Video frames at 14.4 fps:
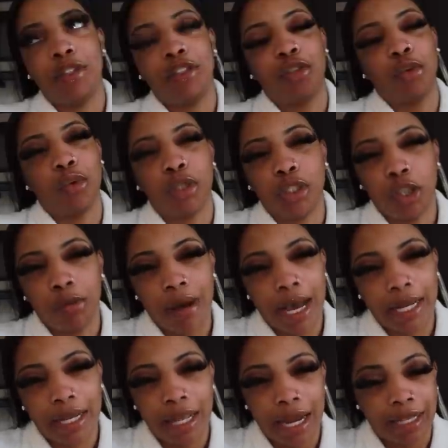restores your
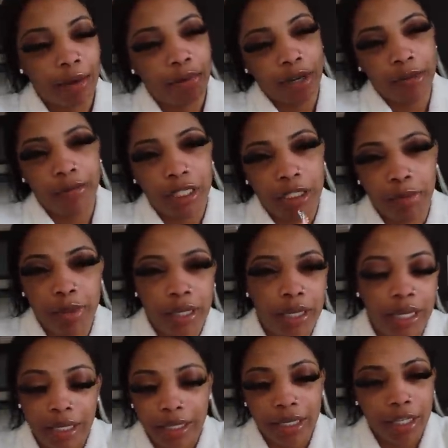body. Like they pretty much put
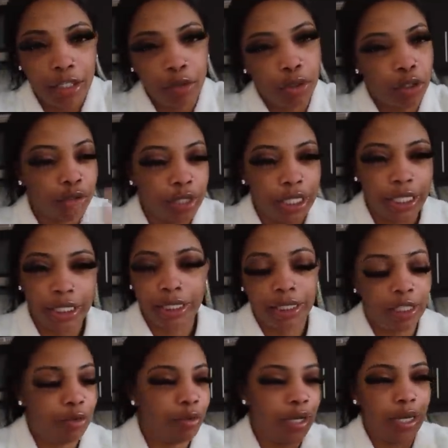in nutrients
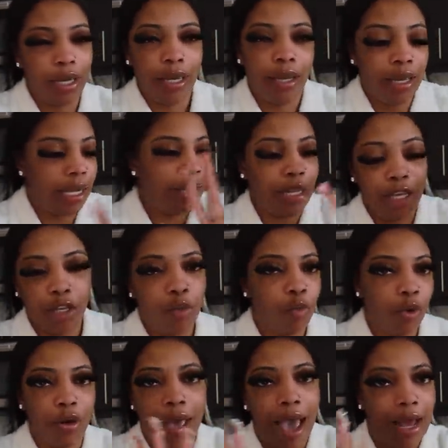and you can get anything you
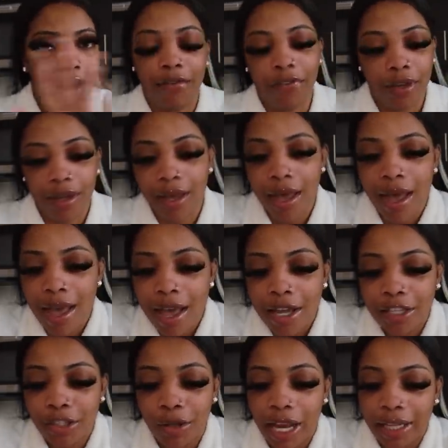want out of it.
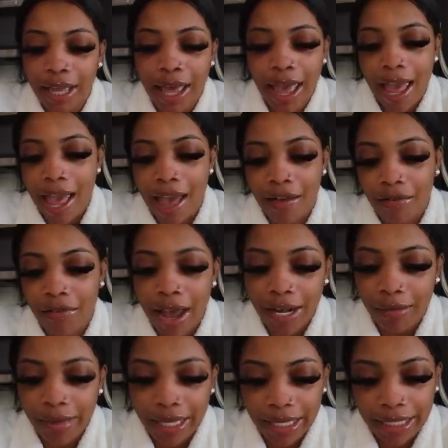So like they have
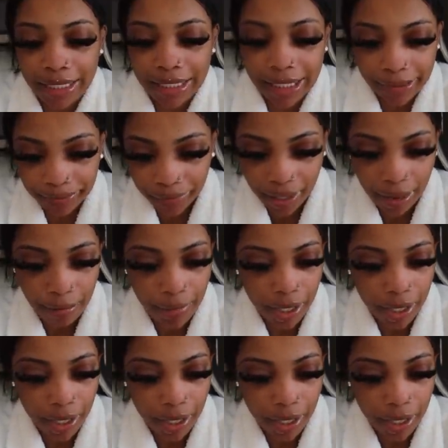vitamins and